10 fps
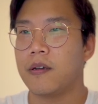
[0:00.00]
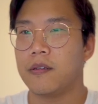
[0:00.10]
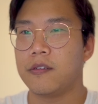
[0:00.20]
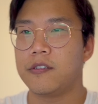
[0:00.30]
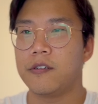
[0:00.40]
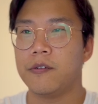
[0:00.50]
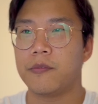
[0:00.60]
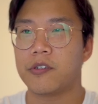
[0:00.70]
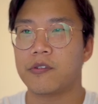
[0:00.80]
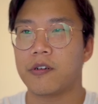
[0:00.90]
a legitimate
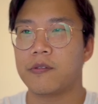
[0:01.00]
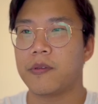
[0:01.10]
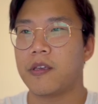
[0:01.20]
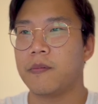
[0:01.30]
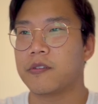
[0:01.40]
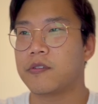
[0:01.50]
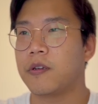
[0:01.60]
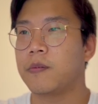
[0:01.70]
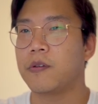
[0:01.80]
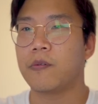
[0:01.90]
martial arts, became
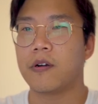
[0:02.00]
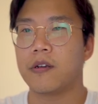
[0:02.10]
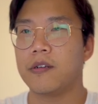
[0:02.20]
extremely watered